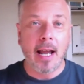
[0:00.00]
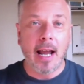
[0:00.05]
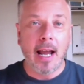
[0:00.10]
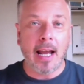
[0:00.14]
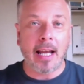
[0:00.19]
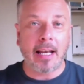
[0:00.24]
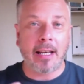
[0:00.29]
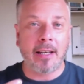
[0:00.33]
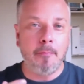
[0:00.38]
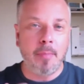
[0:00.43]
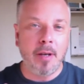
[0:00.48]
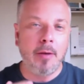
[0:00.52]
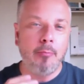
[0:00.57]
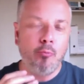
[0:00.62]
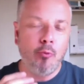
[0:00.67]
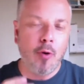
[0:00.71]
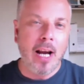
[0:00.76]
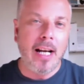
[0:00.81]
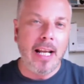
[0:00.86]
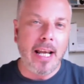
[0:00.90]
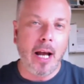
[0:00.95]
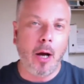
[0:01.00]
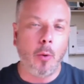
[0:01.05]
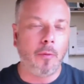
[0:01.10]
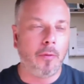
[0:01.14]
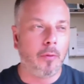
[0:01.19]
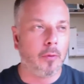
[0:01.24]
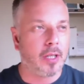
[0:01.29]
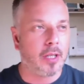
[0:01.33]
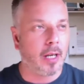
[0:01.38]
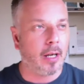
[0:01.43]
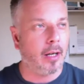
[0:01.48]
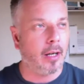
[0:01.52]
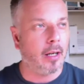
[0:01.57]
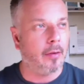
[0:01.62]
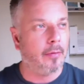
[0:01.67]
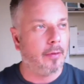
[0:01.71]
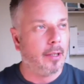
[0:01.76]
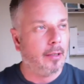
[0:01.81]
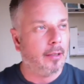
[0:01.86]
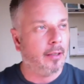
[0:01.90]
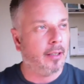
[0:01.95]
It can be really helpful to kind of
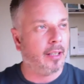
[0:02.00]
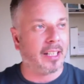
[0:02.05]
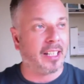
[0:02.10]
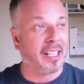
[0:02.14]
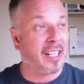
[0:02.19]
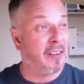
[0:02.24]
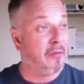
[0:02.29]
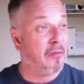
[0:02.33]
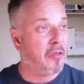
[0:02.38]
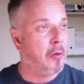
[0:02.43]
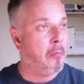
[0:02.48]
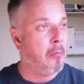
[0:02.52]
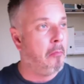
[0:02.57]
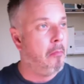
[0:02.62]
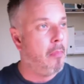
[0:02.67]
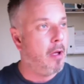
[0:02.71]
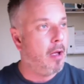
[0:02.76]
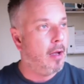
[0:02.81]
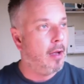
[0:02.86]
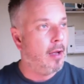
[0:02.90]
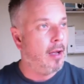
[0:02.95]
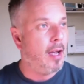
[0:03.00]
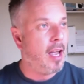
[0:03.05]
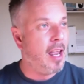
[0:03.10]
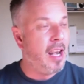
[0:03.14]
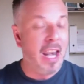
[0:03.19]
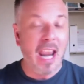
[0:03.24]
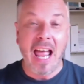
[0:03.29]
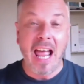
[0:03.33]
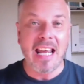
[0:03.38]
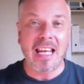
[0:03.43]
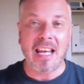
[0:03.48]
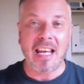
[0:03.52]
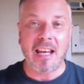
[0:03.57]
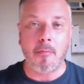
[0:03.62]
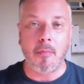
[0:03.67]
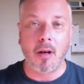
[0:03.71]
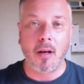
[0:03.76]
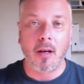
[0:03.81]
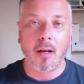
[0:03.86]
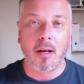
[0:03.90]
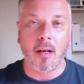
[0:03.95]
like give them a name,
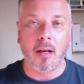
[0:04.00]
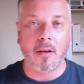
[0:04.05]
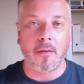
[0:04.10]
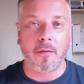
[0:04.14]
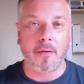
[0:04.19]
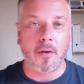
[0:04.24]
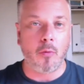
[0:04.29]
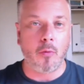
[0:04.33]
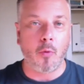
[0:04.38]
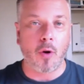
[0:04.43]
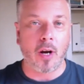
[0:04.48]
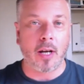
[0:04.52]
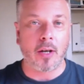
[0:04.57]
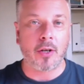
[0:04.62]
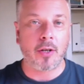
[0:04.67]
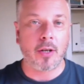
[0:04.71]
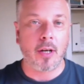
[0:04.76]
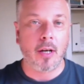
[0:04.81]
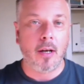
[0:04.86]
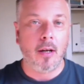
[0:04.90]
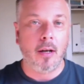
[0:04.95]
if you wish.